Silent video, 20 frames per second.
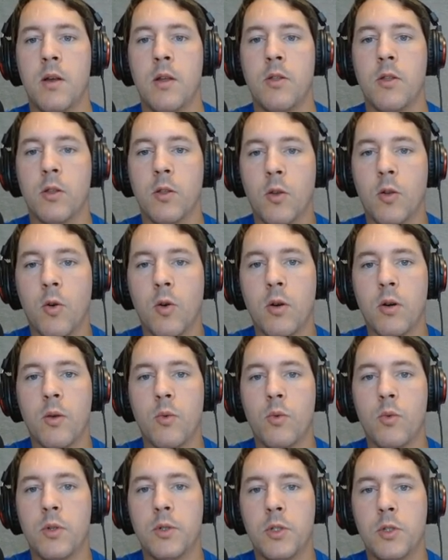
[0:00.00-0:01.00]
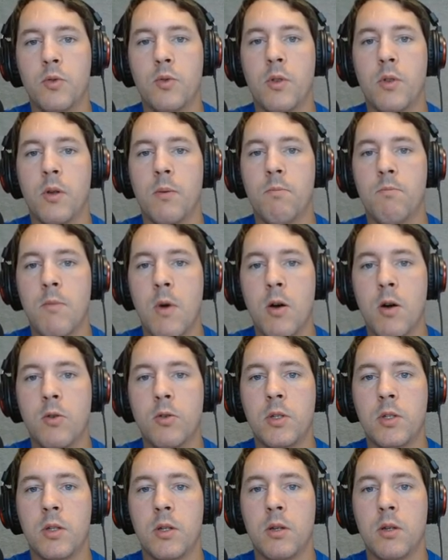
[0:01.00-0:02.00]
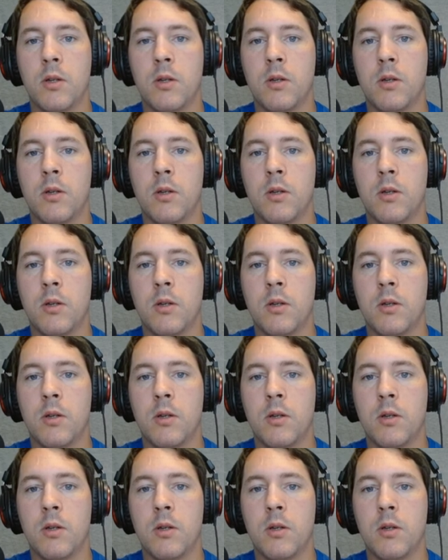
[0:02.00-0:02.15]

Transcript: the Lord will do the most